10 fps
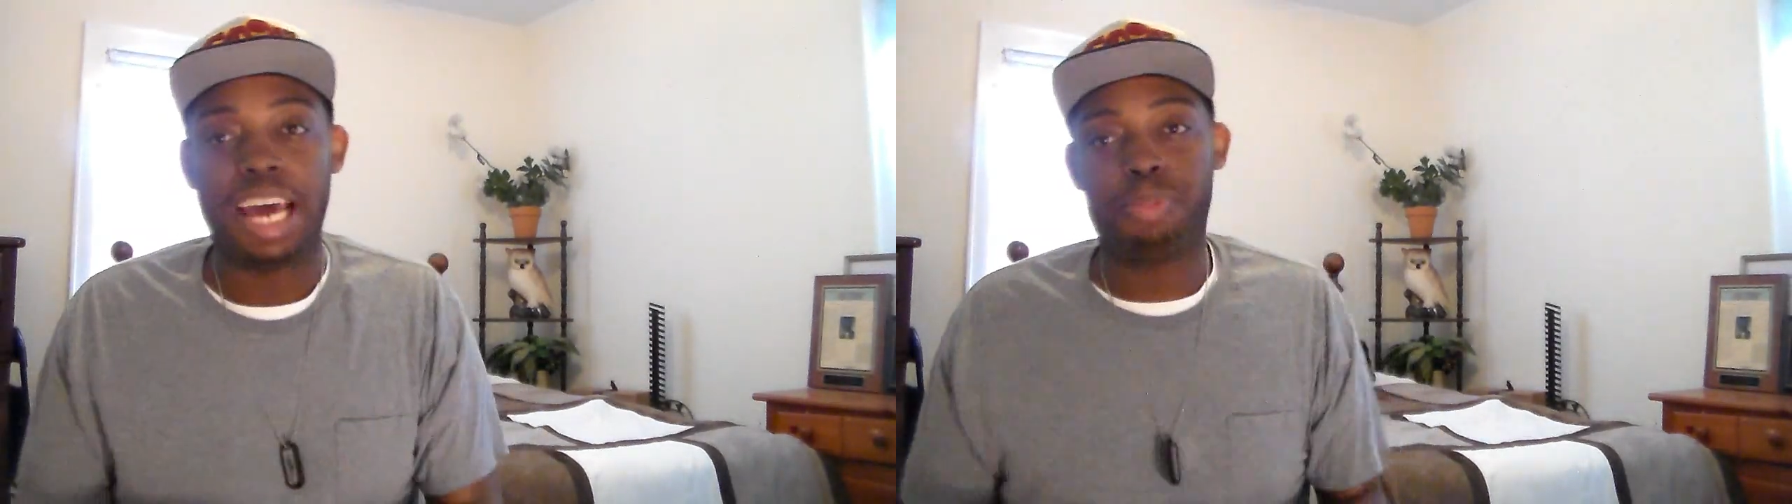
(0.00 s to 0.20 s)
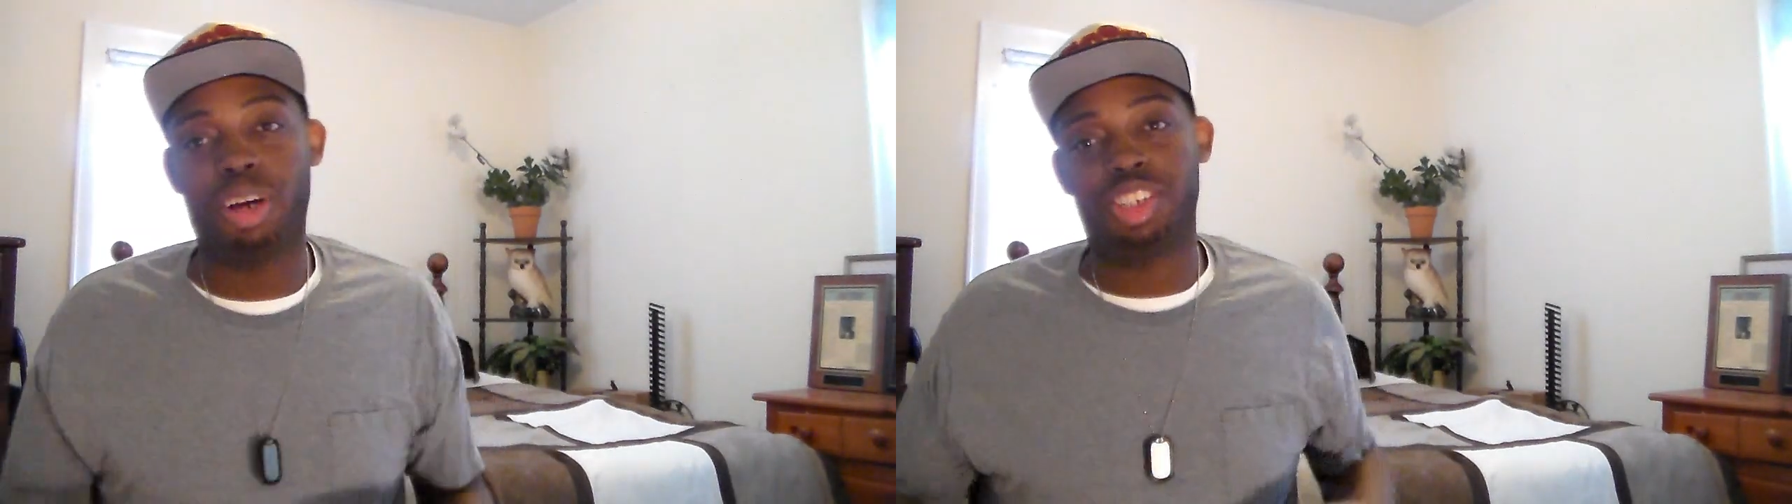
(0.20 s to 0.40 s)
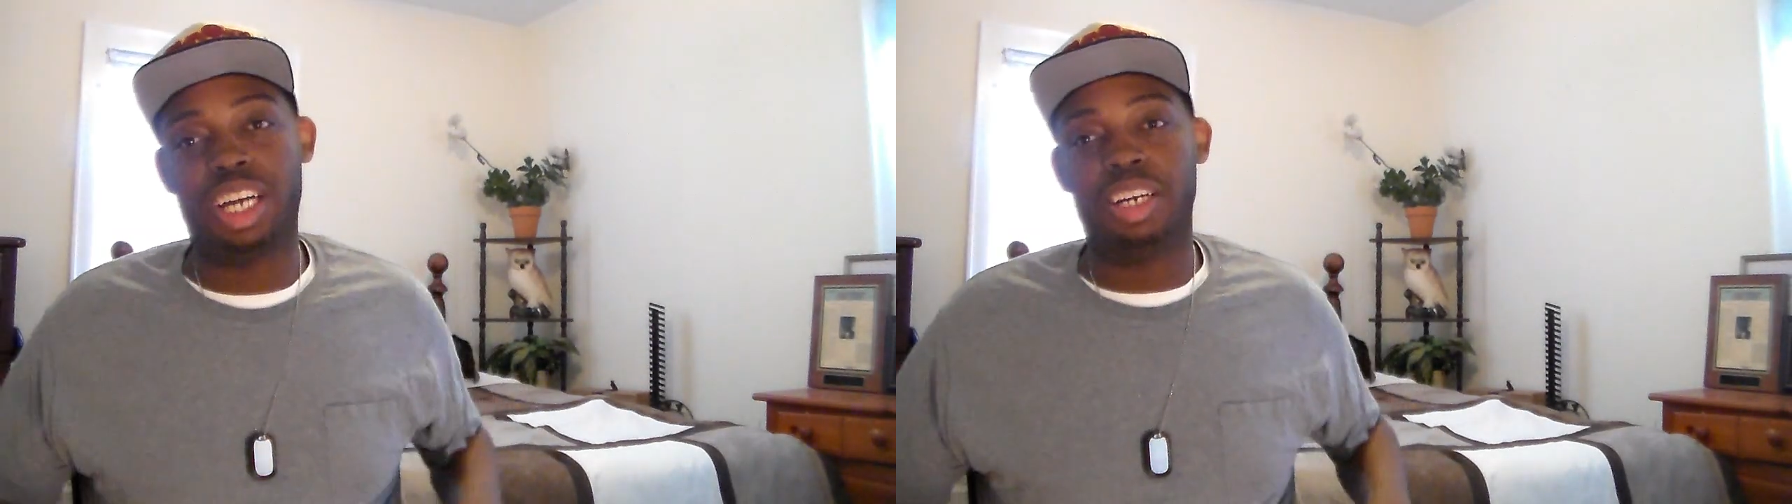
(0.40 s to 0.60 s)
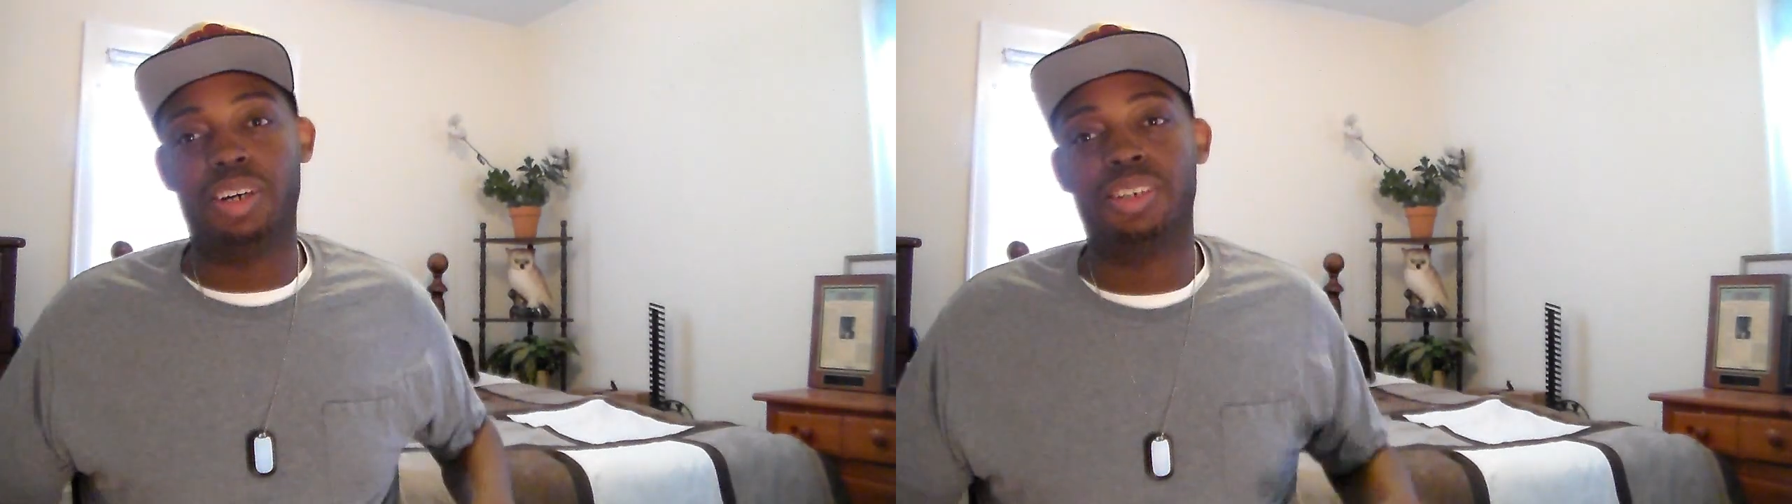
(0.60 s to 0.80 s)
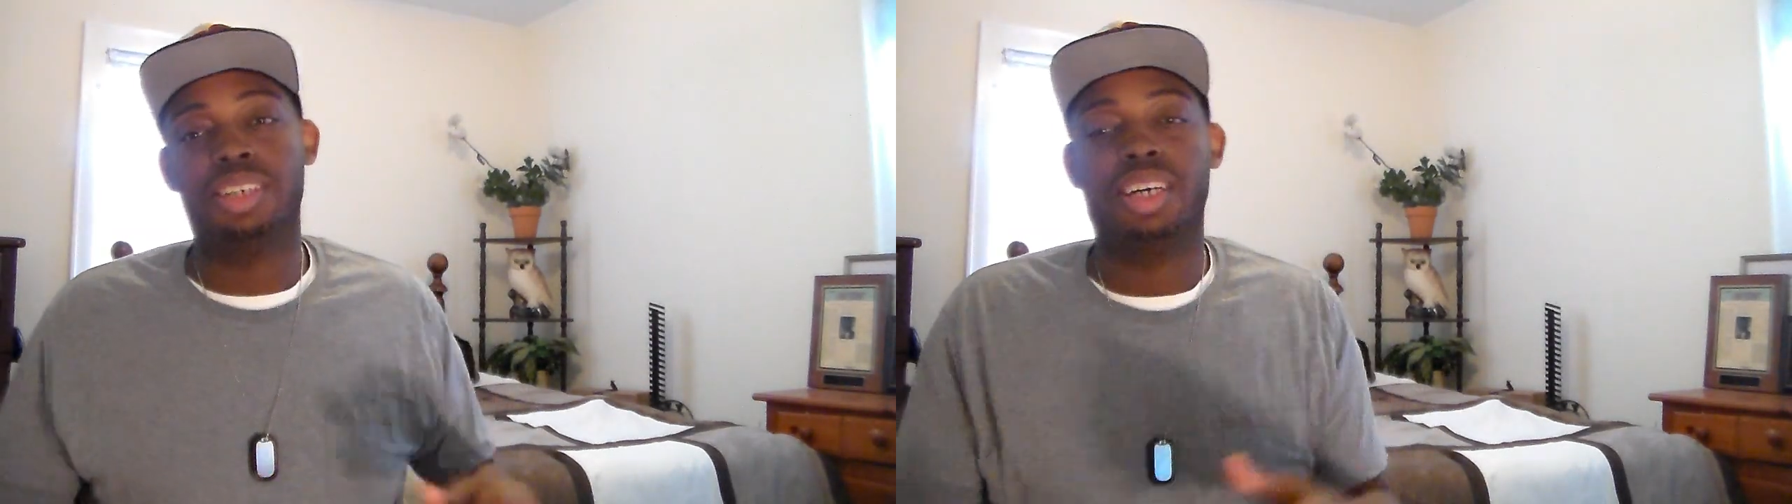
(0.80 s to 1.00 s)
bad impression, I
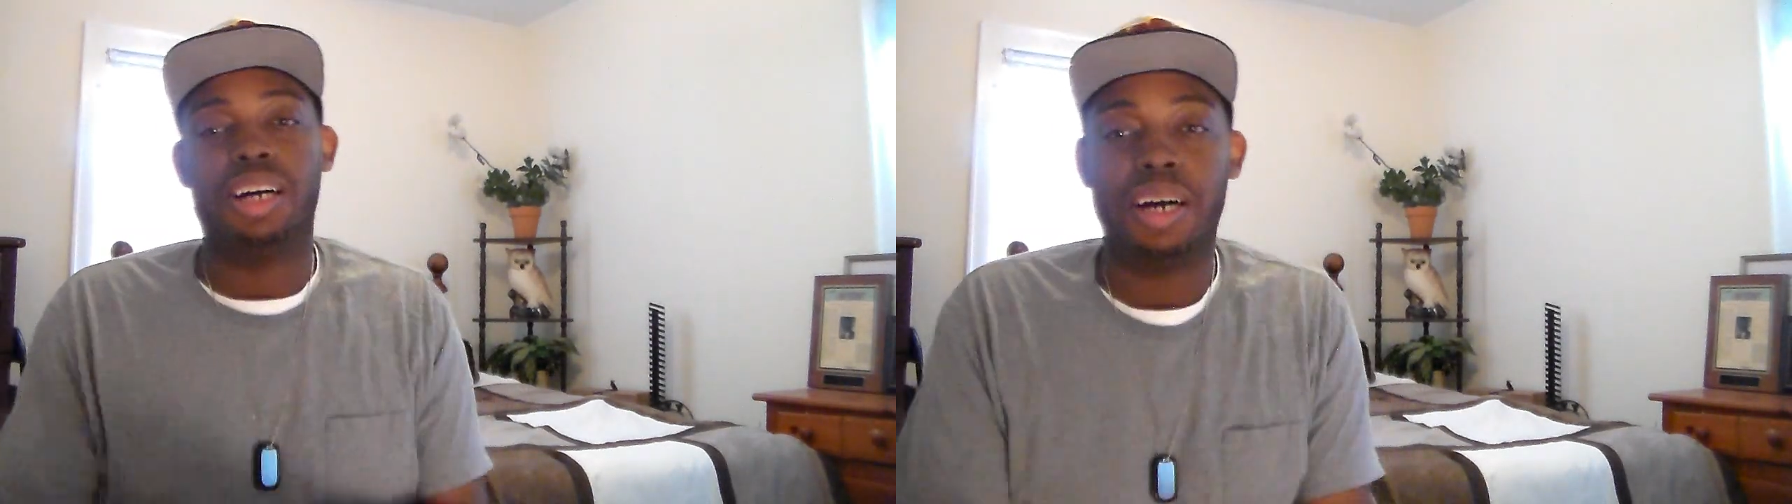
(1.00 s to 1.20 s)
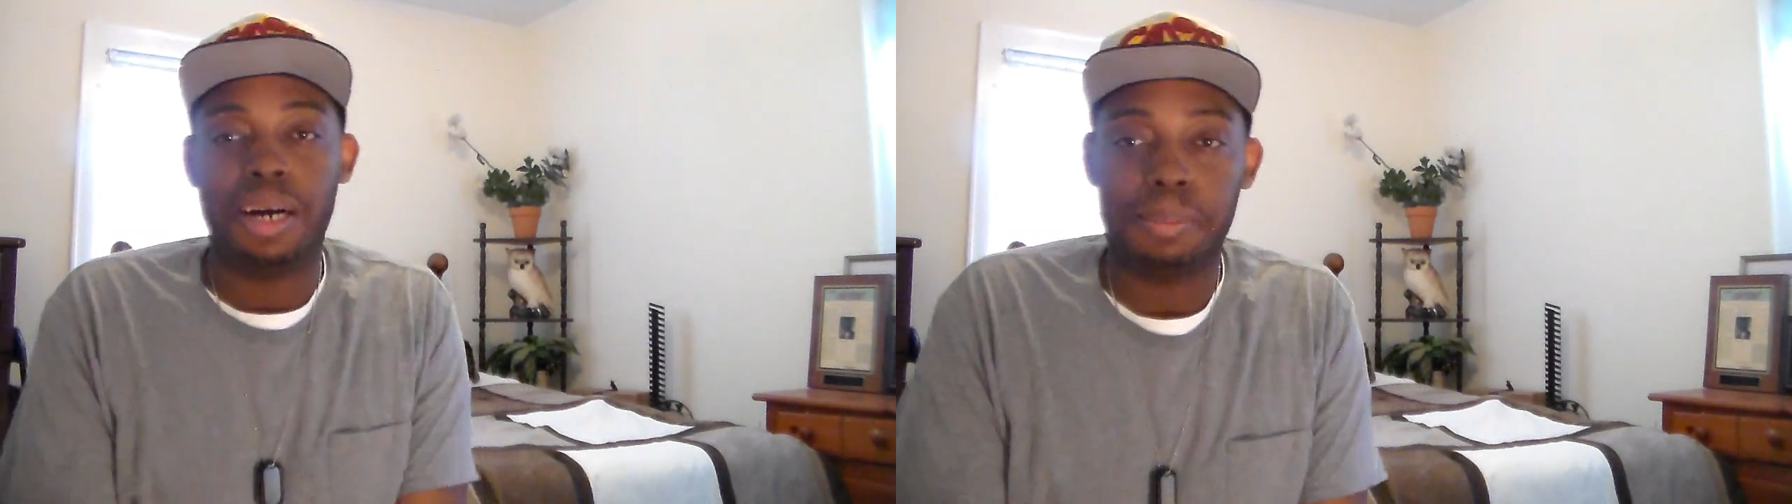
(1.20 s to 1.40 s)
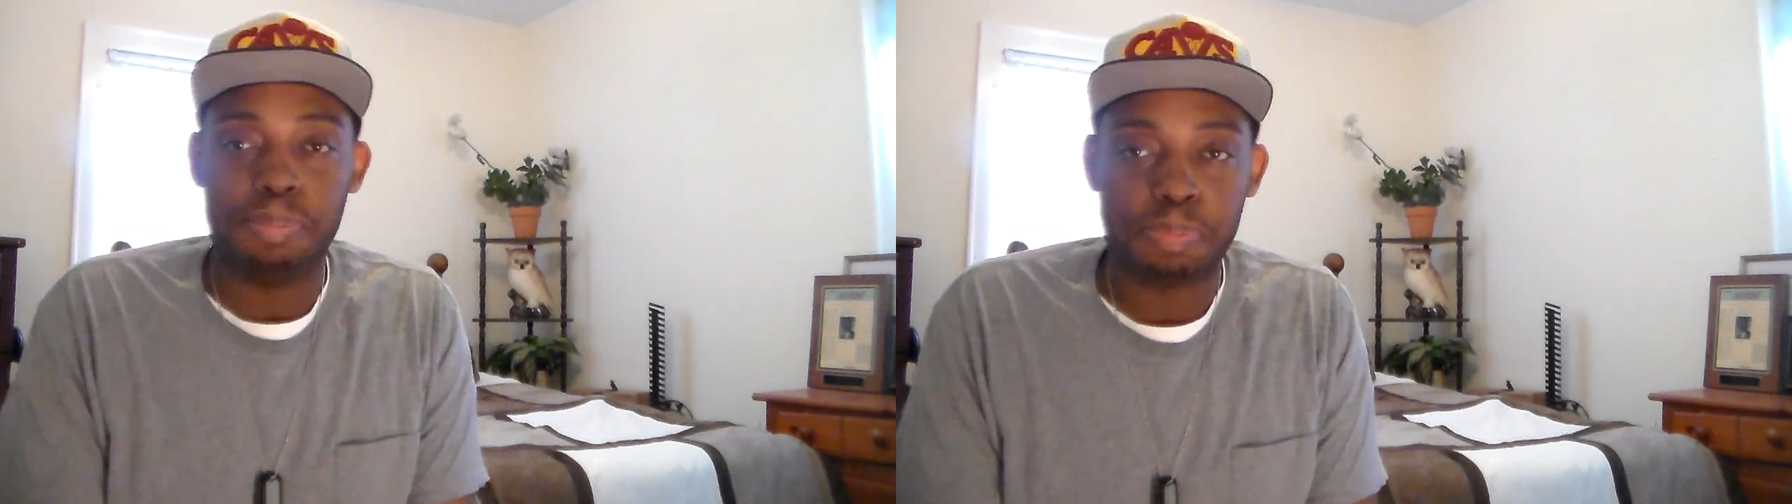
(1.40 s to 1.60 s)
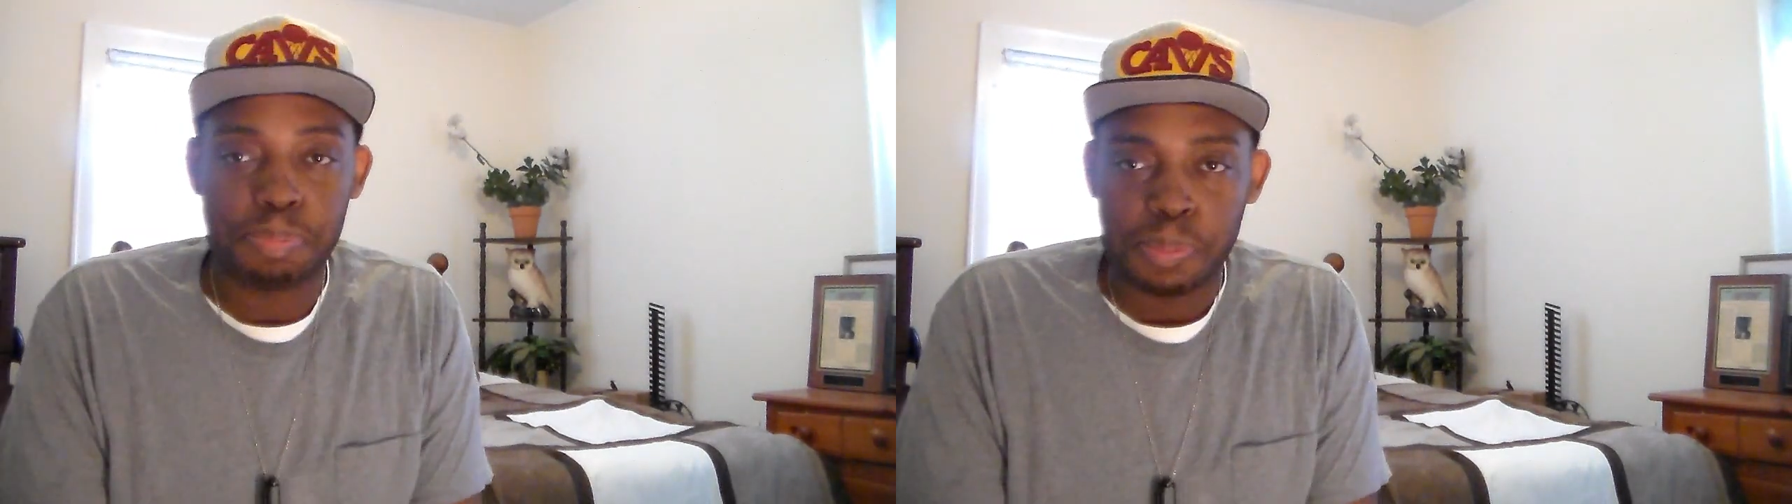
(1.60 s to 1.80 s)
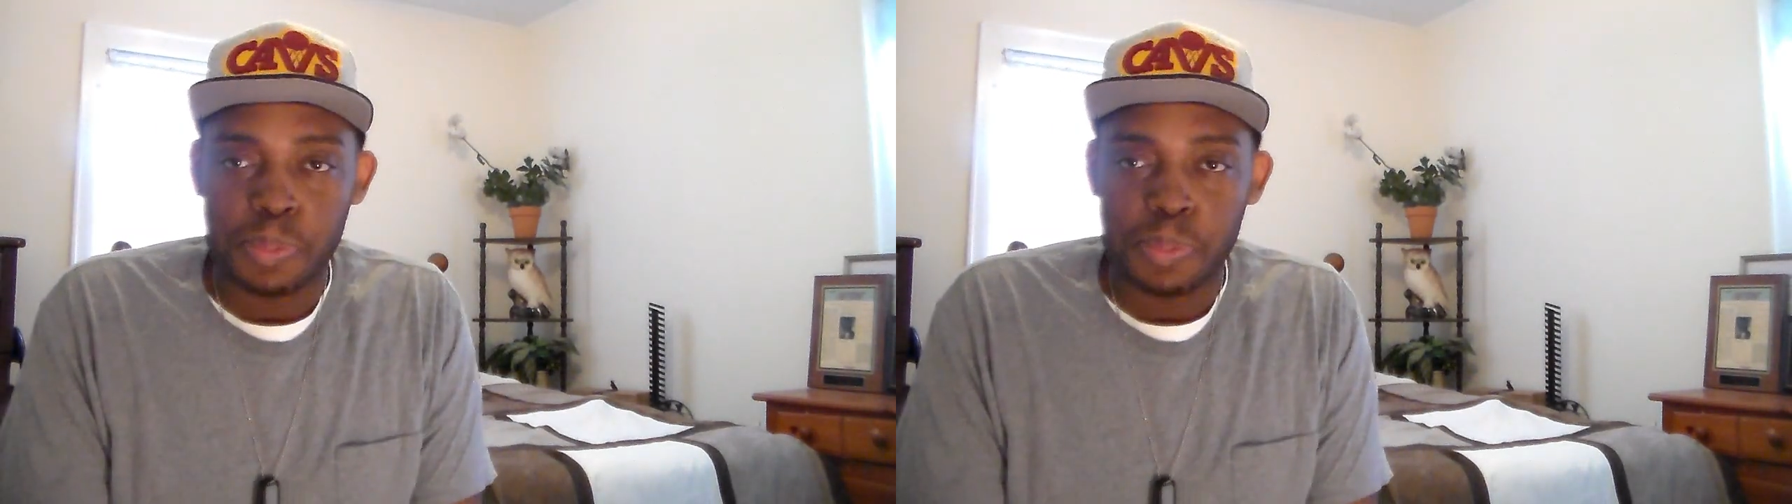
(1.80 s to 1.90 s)
know. Um,